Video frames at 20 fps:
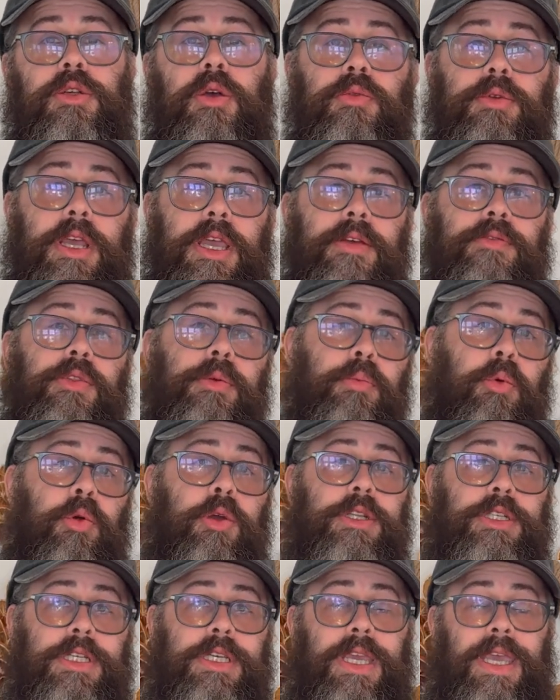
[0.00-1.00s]
Don't have the
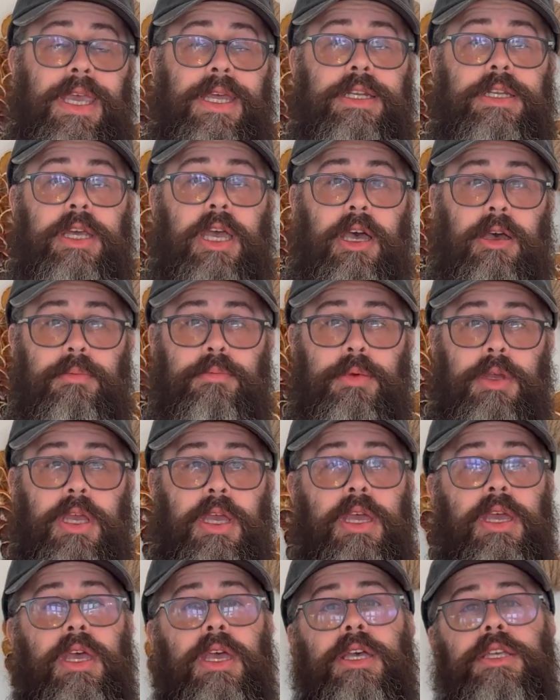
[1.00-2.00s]
pointy end up,
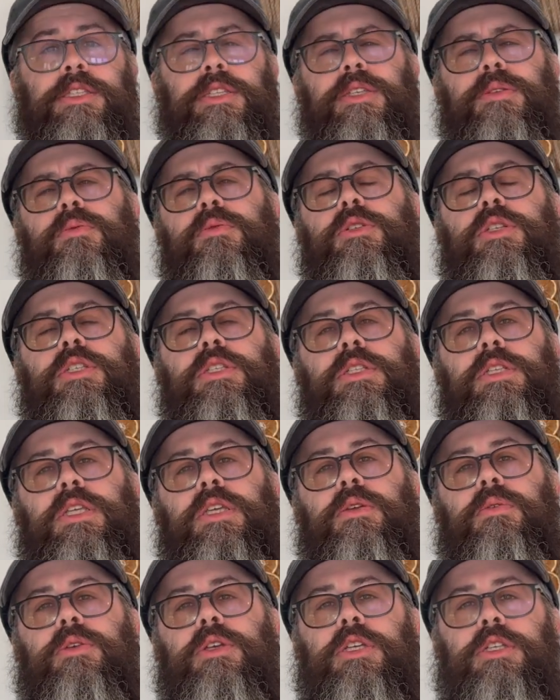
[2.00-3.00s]
as this will just
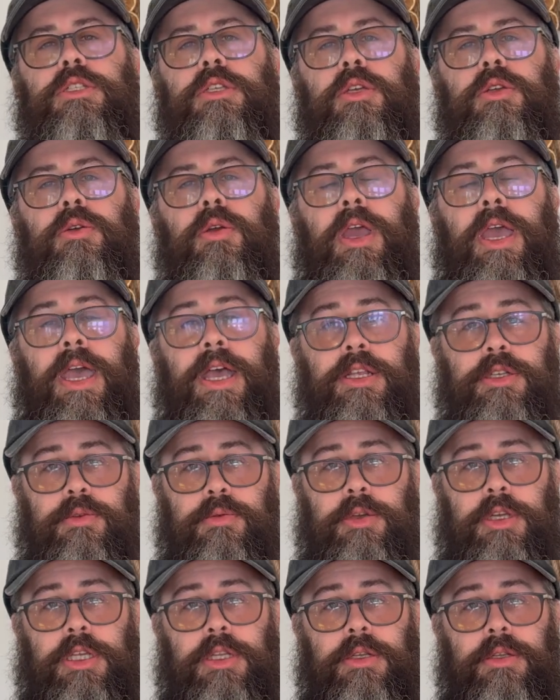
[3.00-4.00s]
decrease your hatch
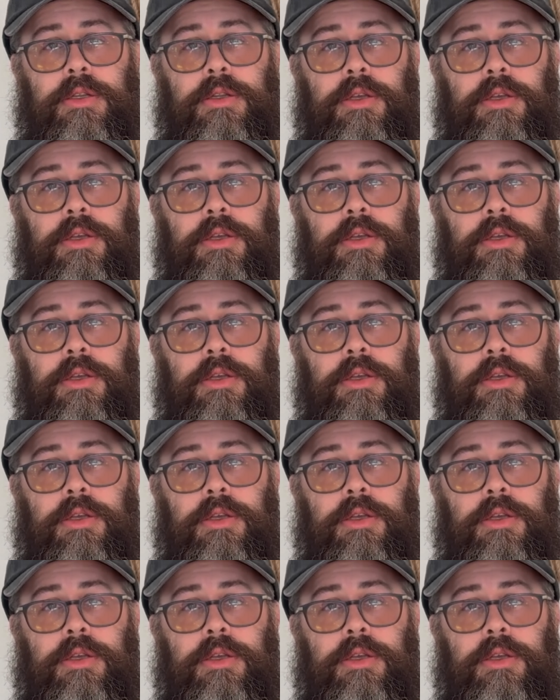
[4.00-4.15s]
rate.